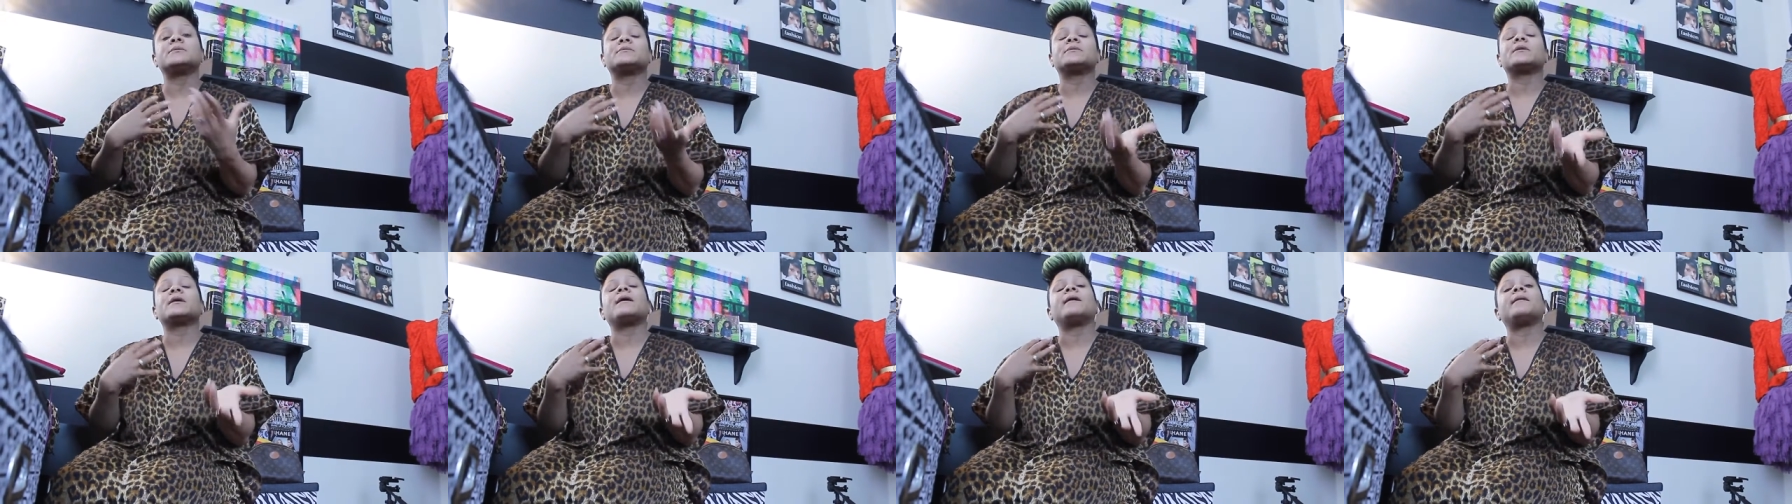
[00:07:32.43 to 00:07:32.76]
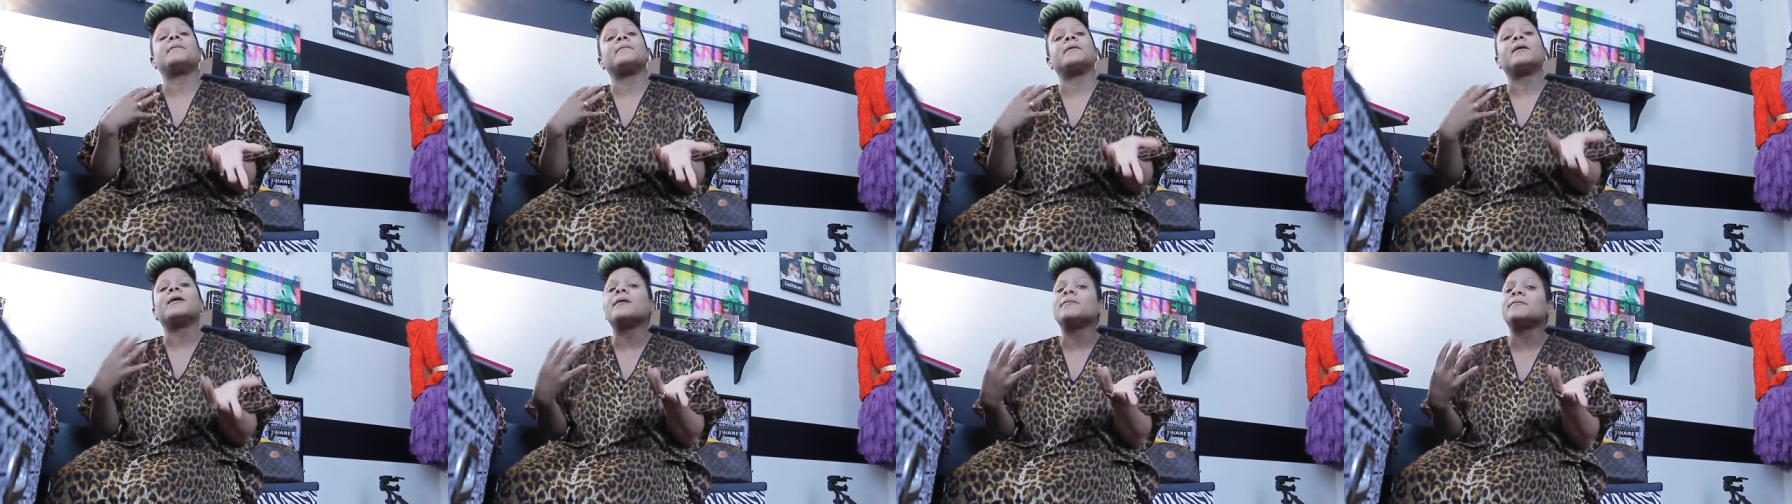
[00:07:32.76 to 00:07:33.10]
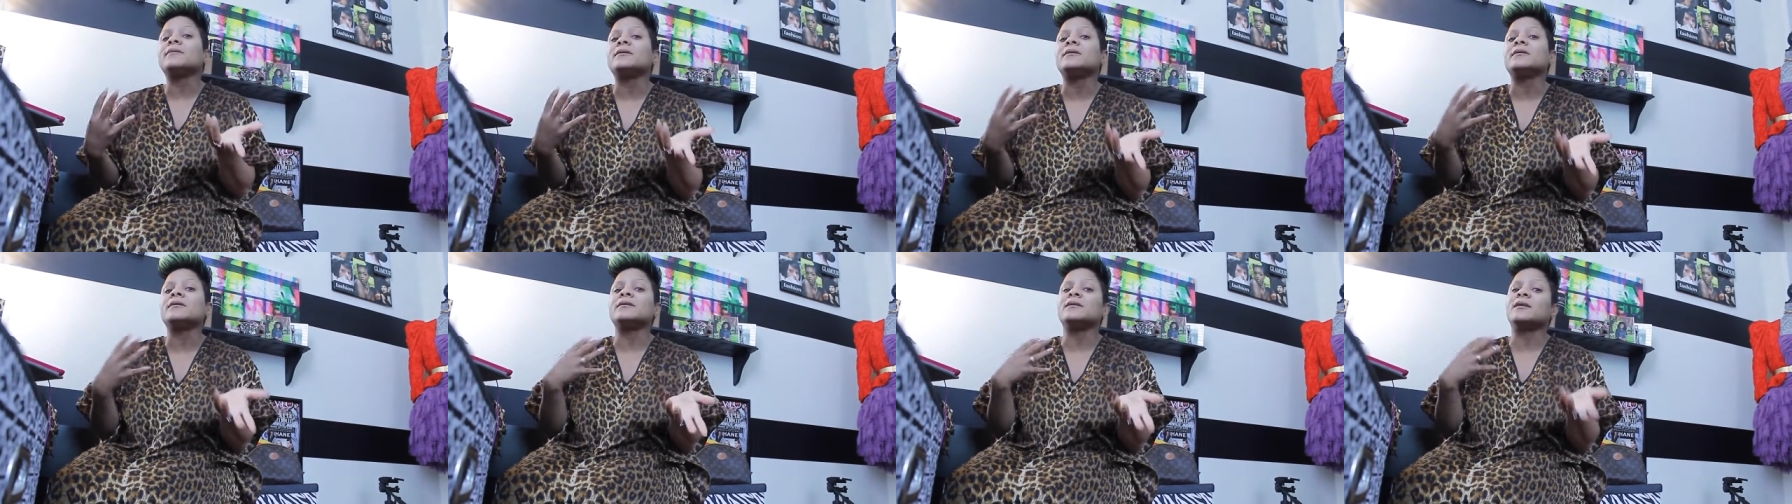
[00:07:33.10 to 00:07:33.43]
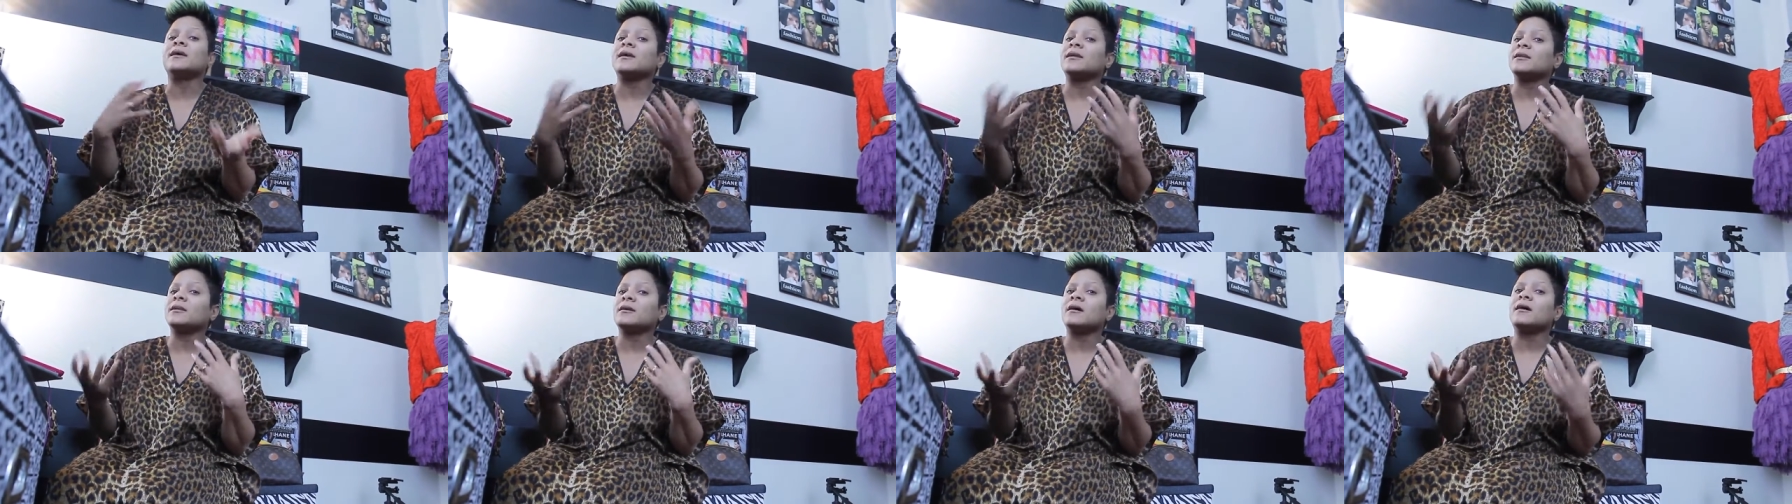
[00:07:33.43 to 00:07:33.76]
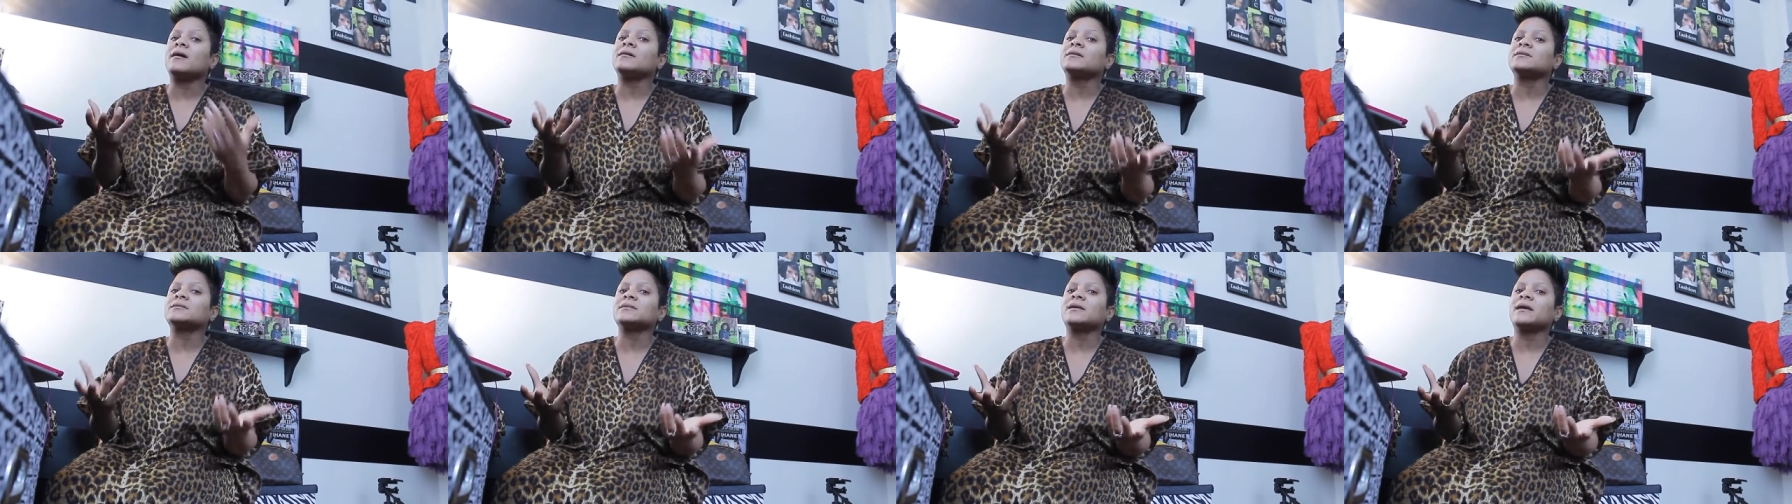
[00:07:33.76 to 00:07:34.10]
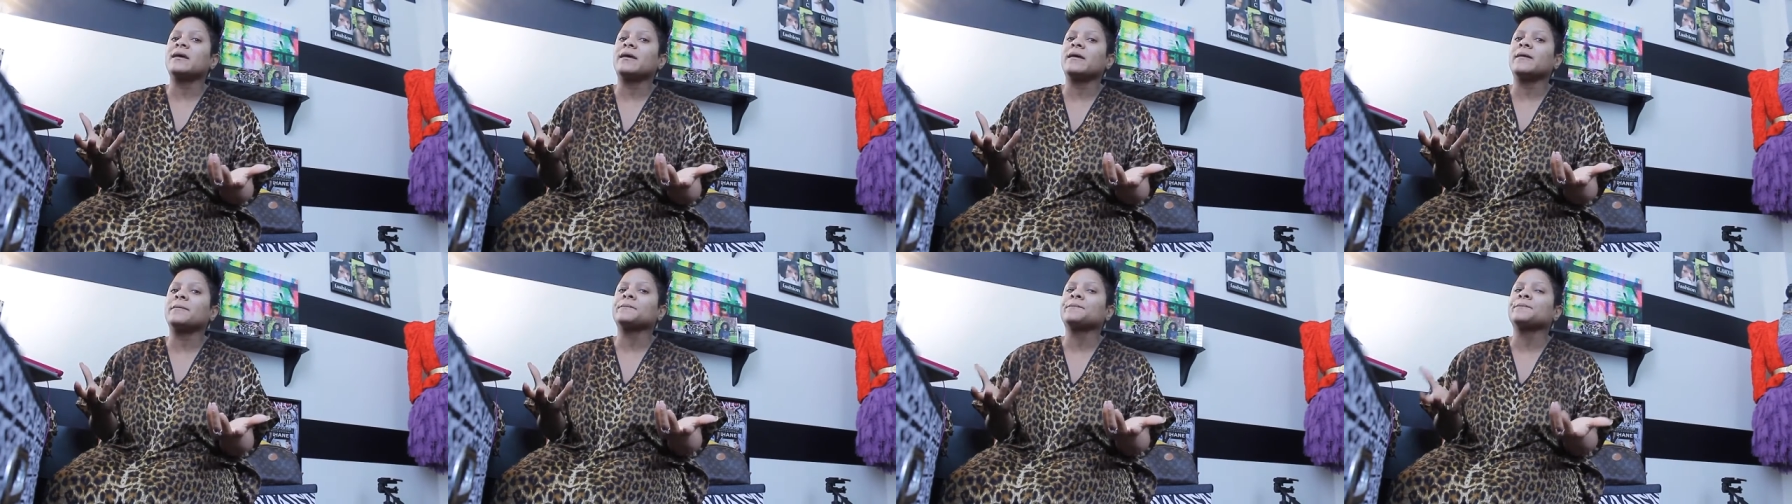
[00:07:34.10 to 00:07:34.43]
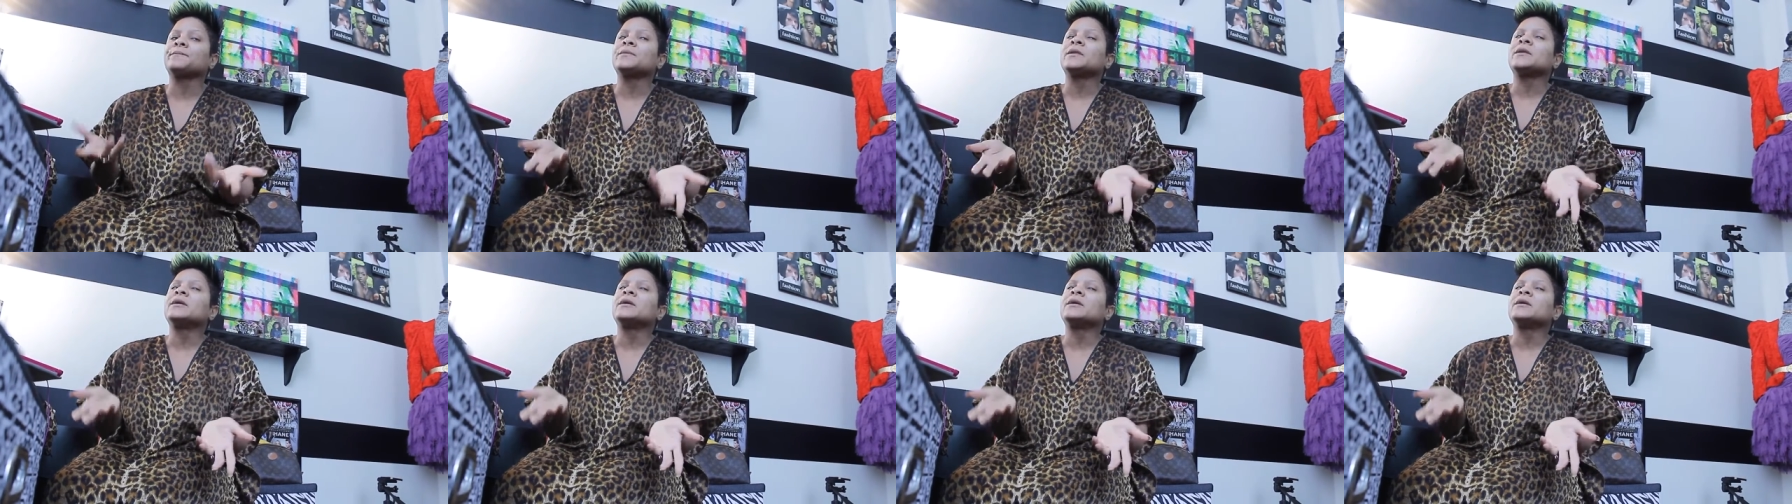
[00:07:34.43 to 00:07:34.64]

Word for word: around Mommy and Daddy all the time.